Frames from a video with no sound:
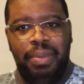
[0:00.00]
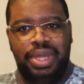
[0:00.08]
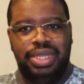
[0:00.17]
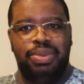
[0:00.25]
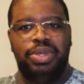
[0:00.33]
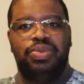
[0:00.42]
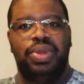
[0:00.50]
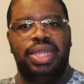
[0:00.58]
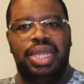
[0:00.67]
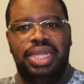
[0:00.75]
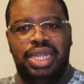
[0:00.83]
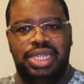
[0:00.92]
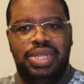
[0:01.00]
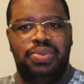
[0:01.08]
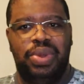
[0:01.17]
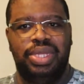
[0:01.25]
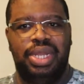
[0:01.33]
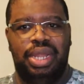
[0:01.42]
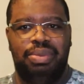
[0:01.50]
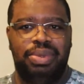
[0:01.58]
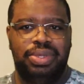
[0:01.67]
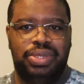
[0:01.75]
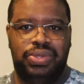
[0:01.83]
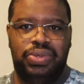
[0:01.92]
because that was one thing that she wasn't
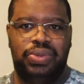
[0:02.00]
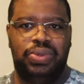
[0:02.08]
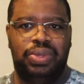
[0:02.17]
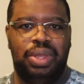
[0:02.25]
able to